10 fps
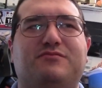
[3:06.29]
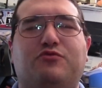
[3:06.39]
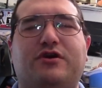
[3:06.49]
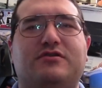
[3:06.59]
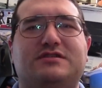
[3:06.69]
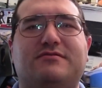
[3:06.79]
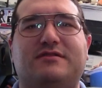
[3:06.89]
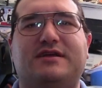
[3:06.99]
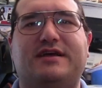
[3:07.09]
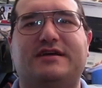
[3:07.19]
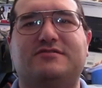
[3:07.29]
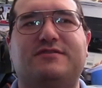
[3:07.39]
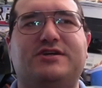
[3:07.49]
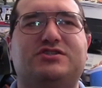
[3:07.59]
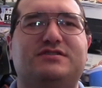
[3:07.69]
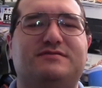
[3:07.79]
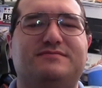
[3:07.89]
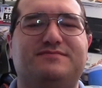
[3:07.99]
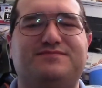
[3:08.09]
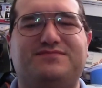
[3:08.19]
where some of the hesitation
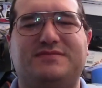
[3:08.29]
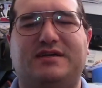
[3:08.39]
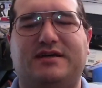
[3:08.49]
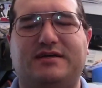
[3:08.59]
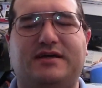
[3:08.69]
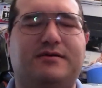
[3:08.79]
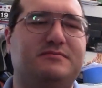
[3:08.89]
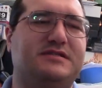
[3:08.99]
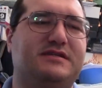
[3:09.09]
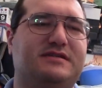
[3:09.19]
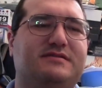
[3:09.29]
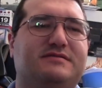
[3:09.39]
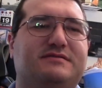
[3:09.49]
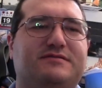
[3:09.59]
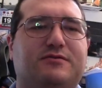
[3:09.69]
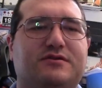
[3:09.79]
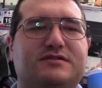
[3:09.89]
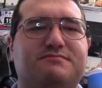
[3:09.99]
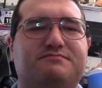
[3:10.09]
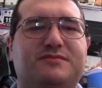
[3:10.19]
comes as far
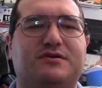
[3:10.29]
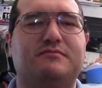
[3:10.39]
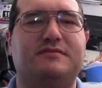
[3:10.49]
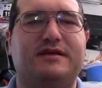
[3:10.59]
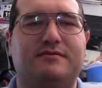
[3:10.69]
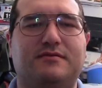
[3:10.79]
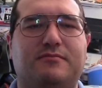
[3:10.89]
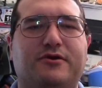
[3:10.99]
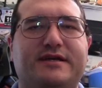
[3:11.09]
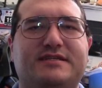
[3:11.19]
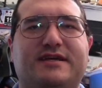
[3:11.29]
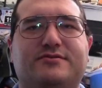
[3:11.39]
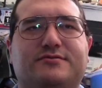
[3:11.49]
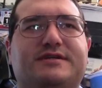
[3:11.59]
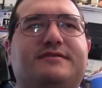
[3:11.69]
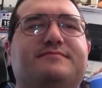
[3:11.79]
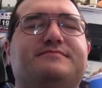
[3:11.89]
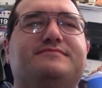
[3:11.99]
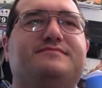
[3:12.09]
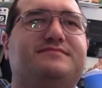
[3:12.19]
as that the break scheduling
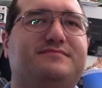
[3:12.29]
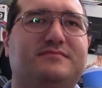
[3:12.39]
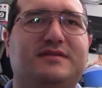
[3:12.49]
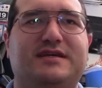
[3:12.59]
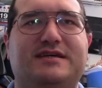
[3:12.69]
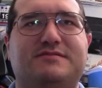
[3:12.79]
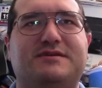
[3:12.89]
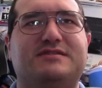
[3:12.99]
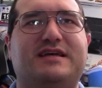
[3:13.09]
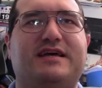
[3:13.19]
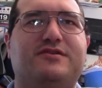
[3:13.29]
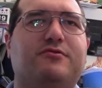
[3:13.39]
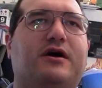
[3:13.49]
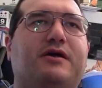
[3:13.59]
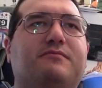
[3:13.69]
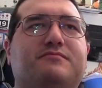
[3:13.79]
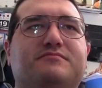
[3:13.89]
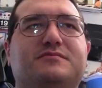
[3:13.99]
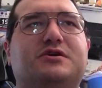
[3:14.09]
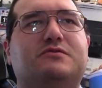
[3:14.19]
is because that do I
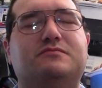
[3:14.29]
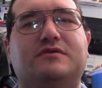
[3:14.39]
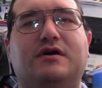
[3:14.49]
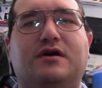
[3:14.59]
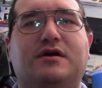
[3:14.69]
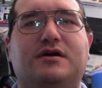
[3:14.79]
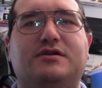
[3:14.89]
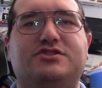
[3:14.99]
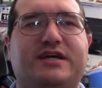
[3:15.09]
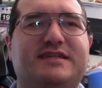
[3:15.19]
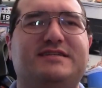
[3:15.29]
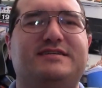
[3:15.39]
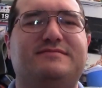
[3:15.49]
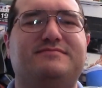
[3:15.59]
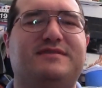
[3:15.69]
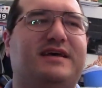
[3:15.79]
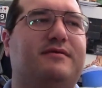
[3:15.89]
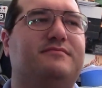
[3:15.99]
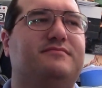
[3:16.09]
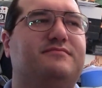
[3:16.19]
chance it that
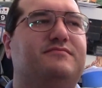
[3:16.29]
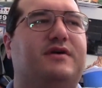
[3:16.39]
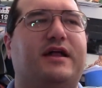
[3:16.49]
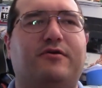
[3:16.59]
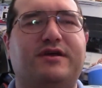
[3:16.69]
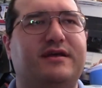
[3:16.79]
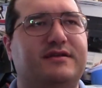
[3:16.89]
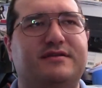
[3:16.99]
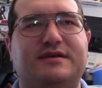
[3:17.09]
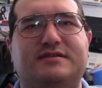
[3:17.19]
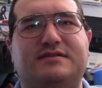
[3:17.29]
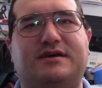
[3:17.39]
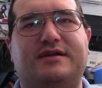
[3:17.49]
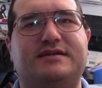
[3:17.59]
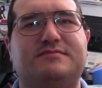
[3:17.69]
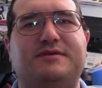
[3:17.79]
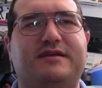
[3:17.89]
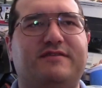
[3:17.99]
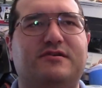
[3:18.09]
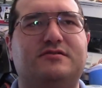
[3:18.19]
I don't get done as
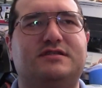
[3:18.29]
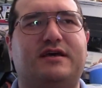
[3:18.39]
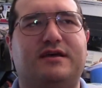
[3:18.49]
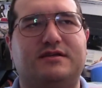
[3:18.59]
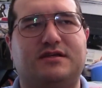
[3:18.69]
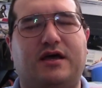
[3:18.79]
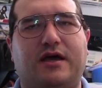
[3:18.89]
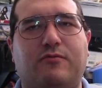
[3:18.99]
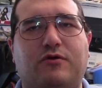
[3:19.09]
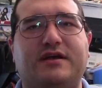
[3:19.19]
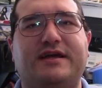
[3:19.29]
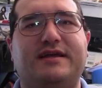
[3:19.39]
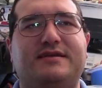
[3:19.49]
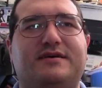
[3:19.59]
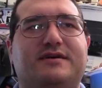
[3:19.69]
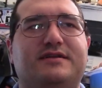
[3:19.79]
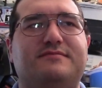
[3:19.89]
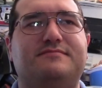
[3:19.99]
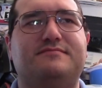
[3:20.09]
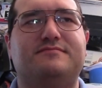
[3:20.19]
many videos as I want to get
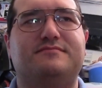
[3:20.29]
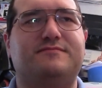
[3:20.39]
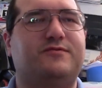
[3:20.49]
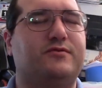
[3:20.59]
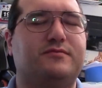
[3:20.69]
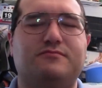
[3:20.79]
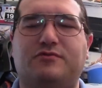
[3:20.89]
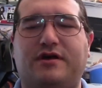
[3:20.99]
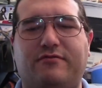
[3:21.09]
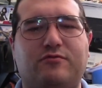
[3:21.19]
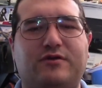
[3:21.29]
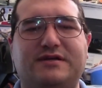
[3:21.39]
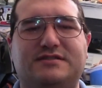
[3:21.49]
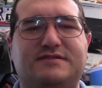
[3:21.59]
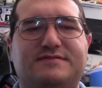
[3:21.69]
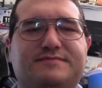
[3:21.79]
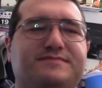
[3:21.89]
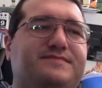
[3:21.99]
done for whatever reason,